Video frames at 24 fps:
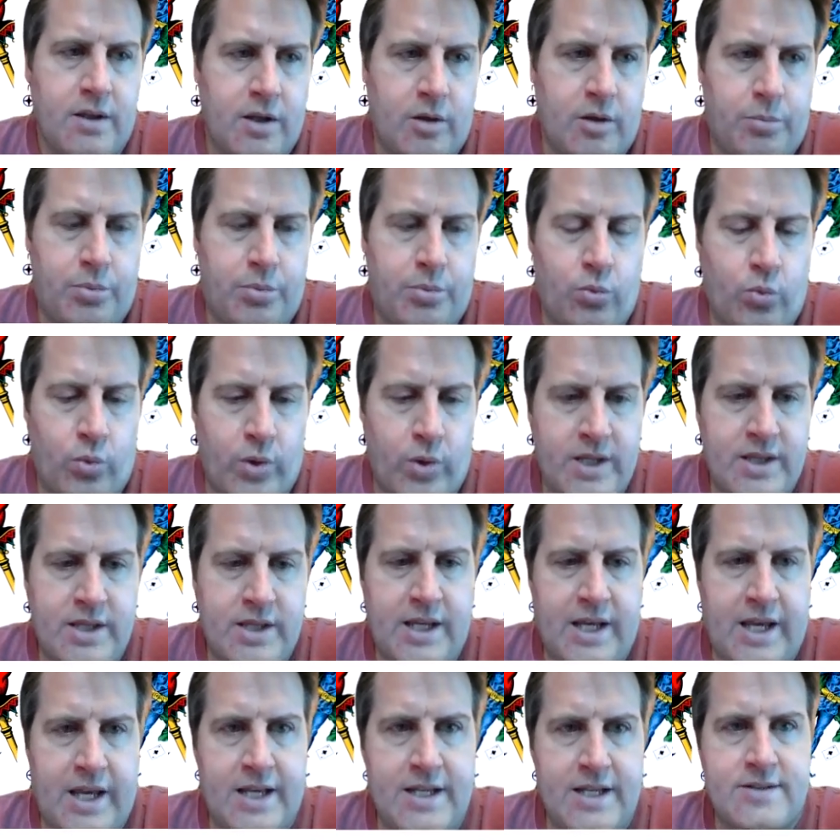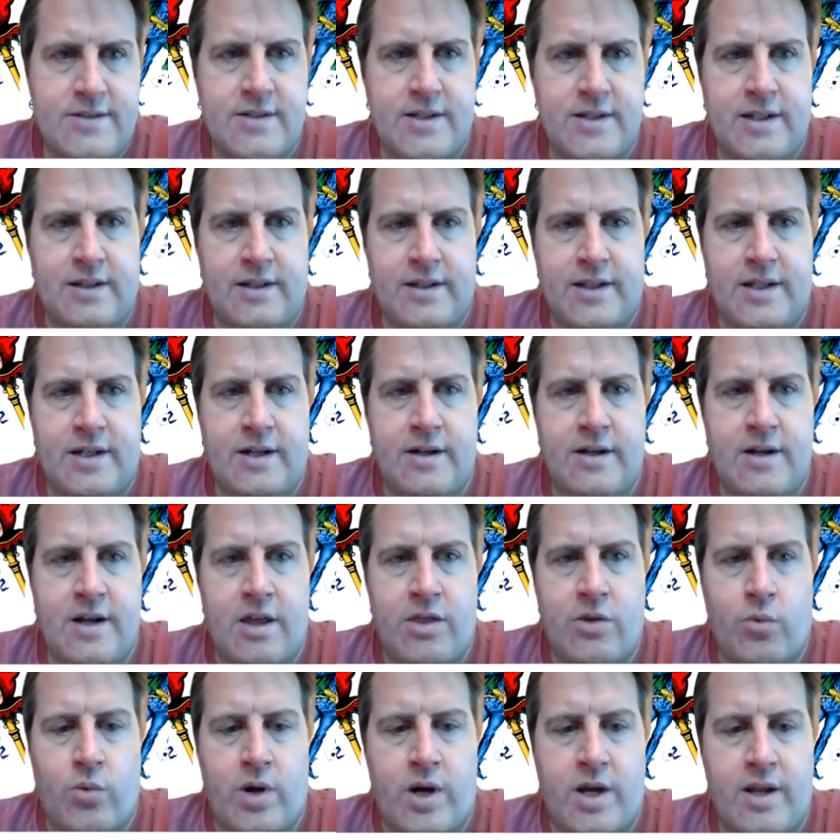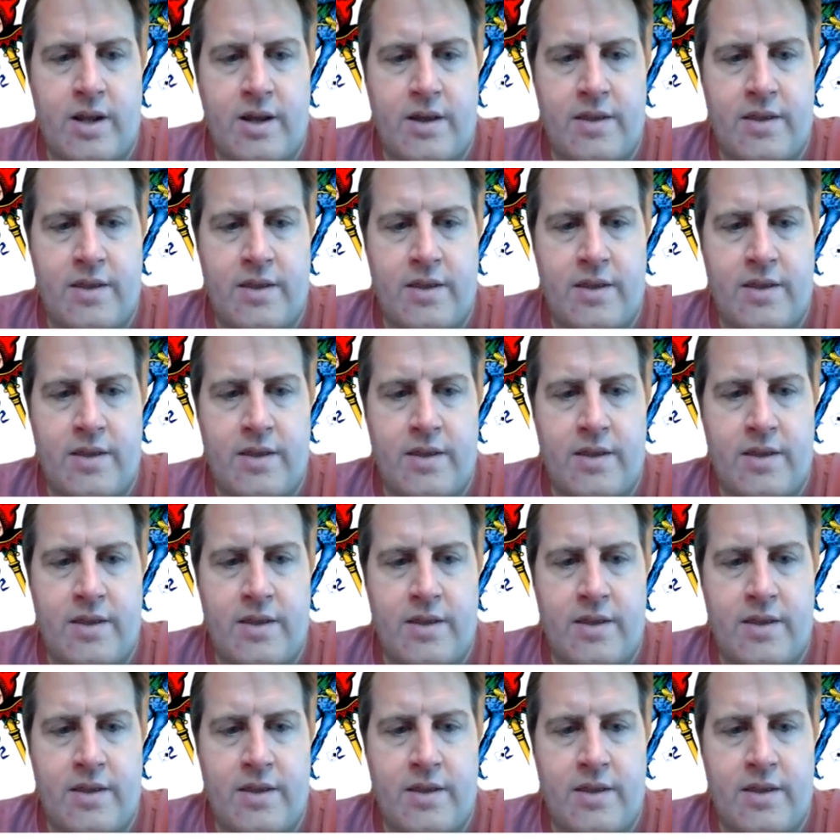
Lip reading: they'll win the ace and lead another one,